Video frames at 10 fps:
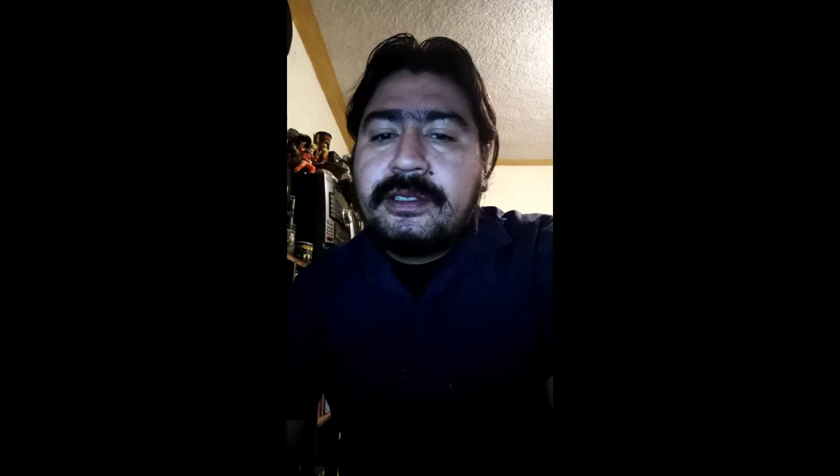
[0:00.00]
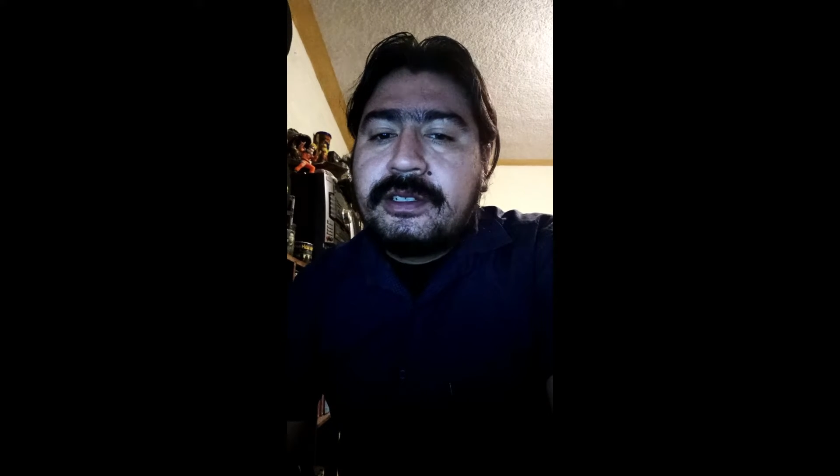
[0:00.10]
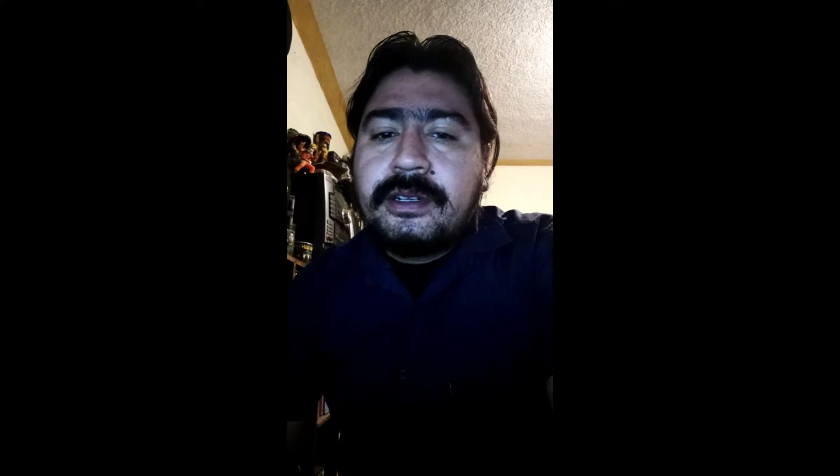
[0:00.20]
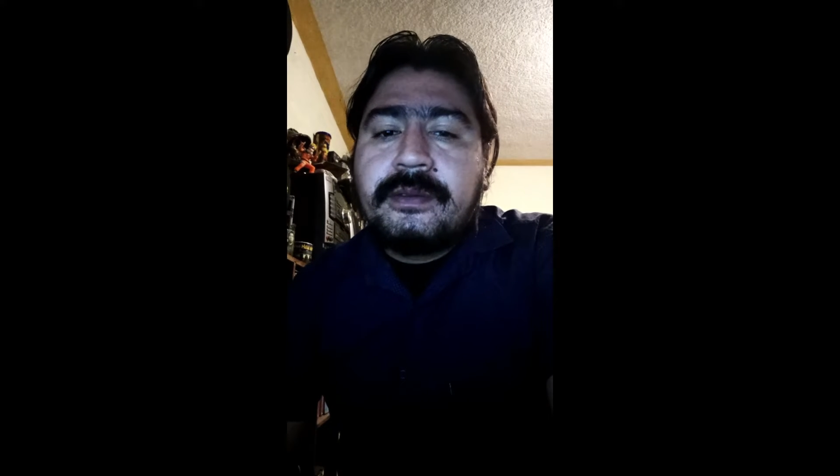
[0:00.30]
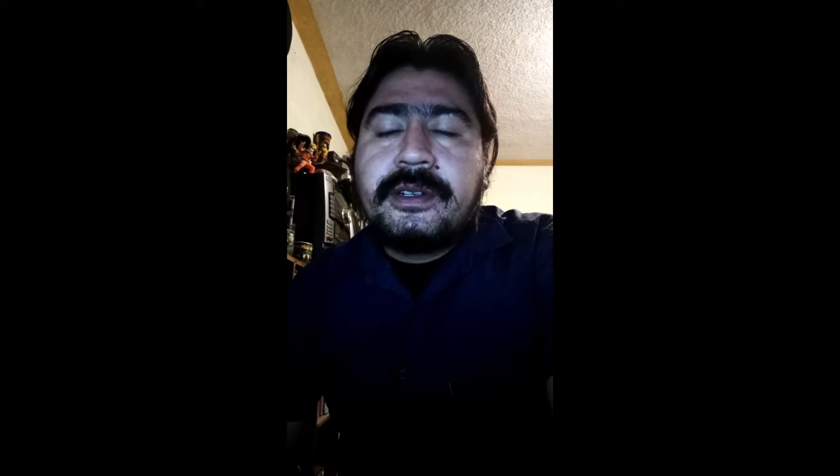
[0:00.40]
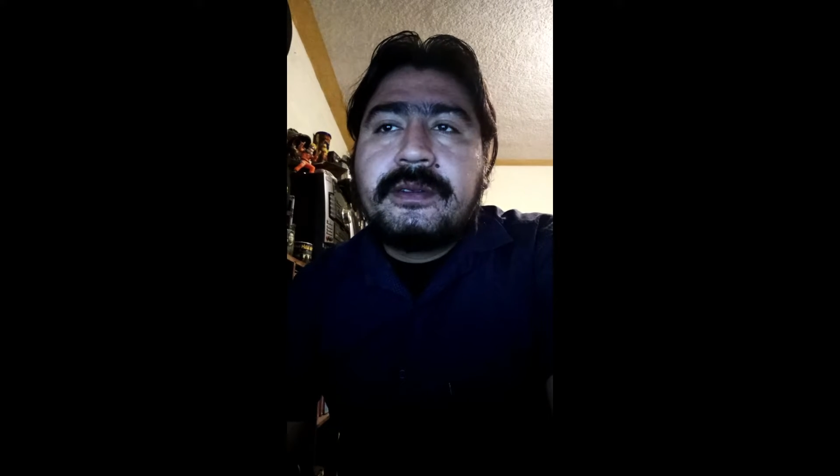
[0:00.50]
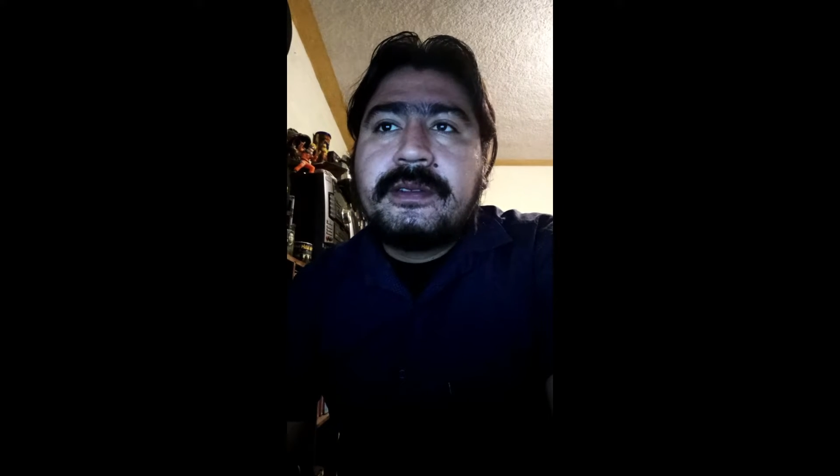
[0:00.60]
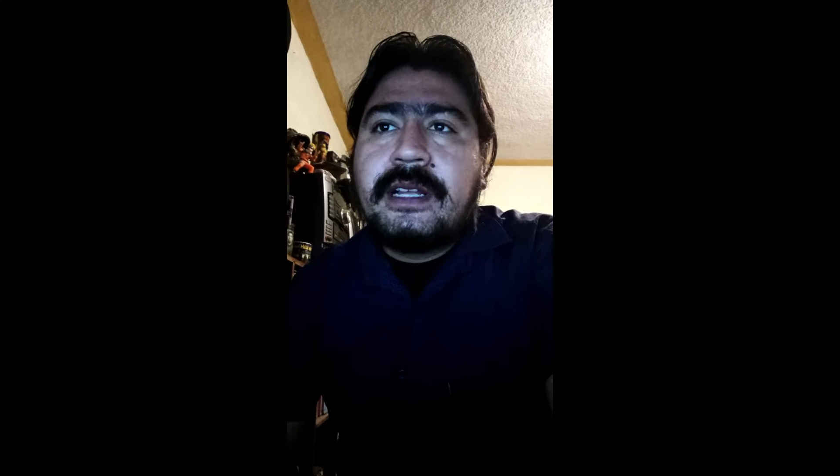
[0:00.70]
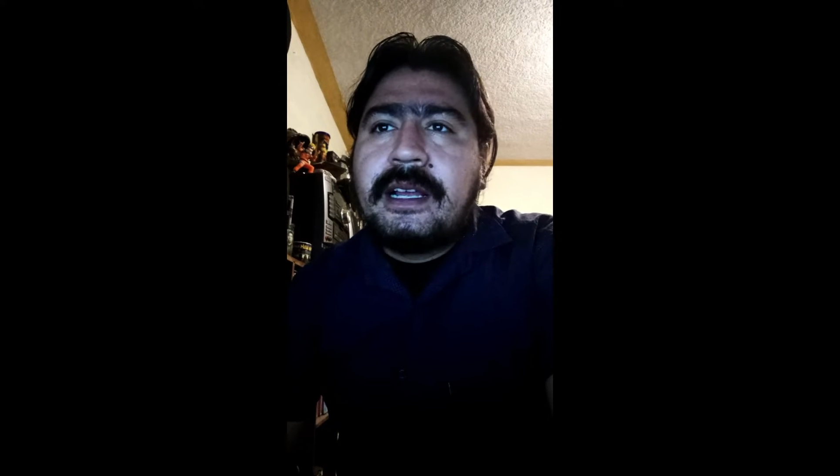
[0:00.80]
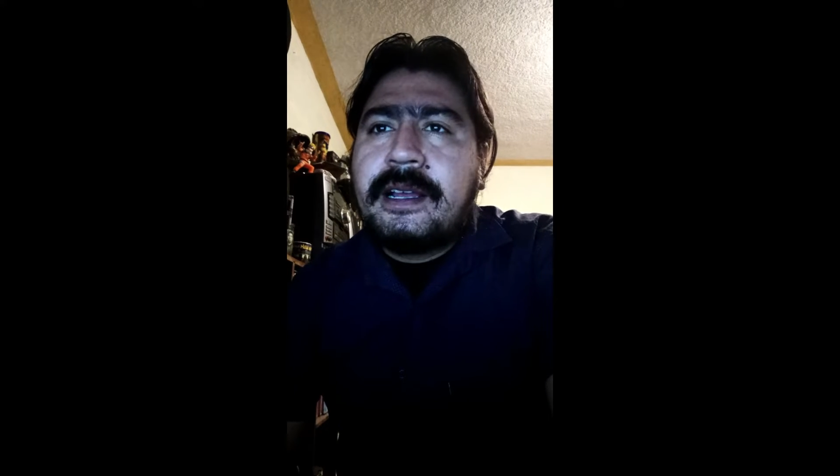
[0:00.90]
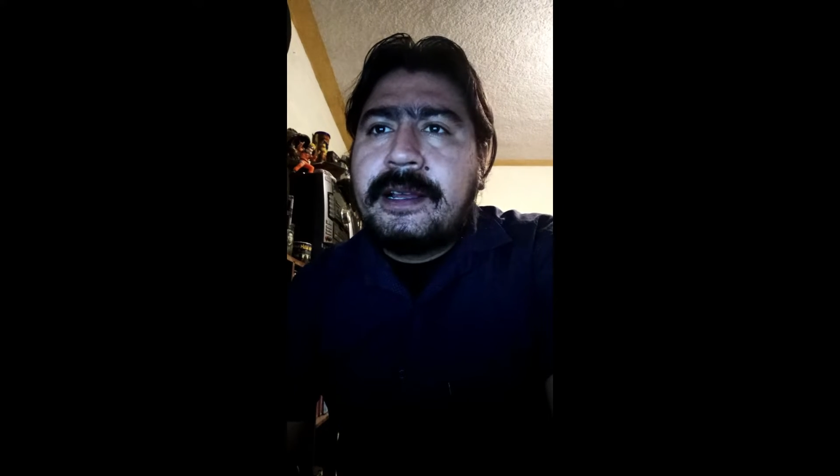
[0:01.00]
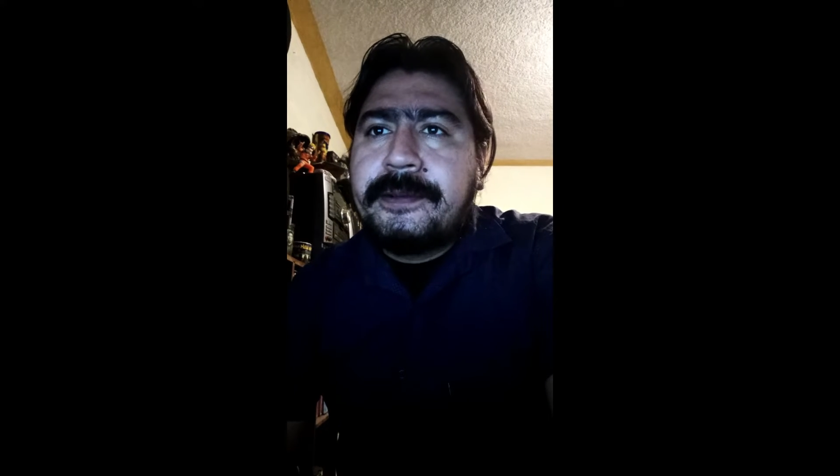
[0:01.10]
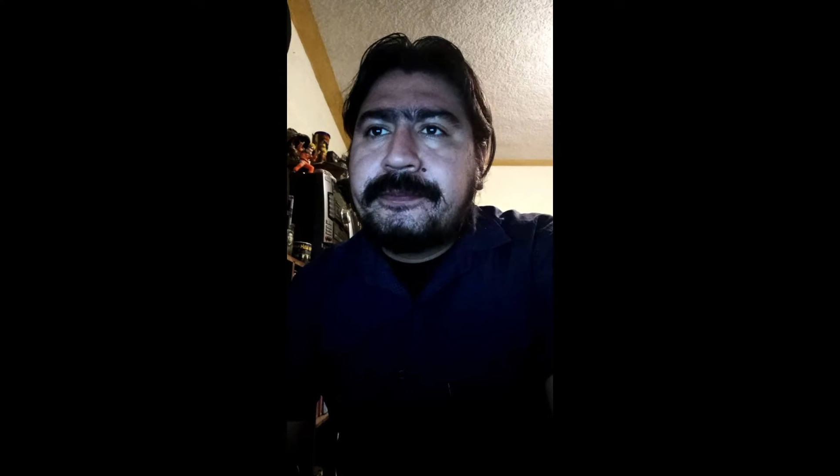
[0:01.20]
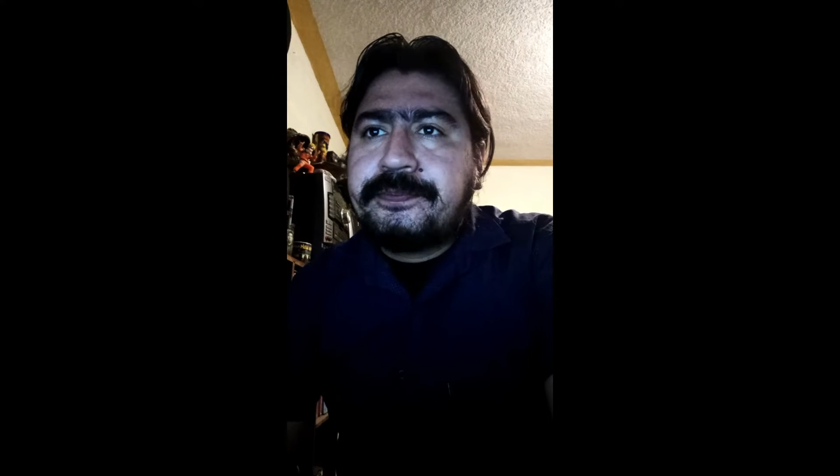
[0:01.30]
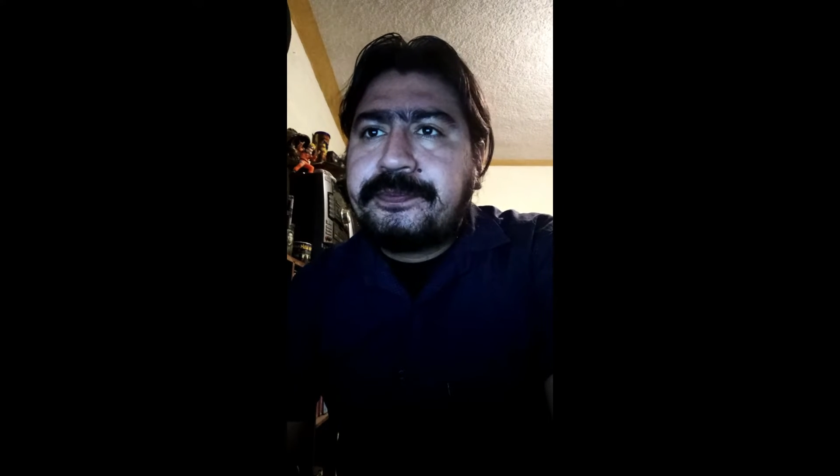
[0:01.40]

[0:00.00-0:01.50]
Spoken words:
to show you the